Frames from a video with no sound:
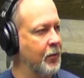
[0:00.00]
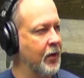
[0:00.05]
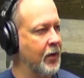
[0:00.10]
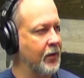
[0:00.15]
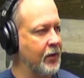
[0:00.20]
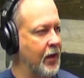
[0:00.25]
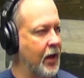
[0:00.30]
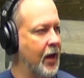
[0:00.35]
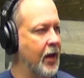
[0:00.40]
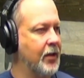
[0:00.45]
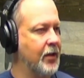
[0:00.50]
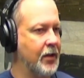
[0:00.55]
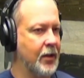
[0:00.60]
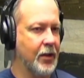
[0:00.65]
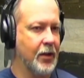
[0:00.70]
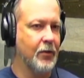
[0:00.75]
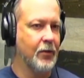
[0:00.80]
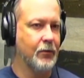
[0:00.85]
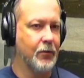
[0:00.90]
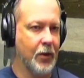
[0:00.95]
this
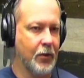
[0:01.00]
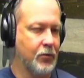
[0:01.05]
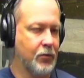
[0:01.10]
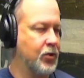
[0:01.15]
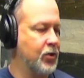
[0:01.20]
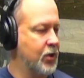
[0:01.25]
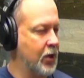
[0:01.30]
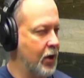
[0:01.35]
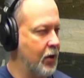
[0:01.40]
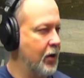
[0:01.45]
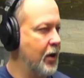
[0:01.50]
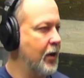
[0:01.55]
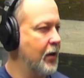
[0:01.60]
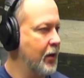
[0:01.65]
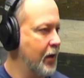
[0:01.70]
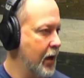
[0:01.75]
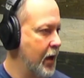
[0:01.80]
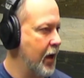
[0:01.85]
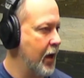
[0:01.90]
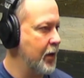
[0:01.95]
idea of sharing
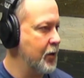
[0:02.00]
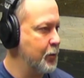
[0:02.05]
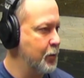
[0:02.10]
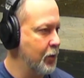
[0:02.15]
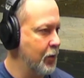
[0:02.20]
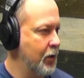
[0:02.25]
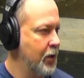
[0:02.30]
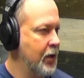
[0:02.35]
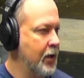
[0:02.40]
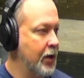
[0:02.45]
the gospel.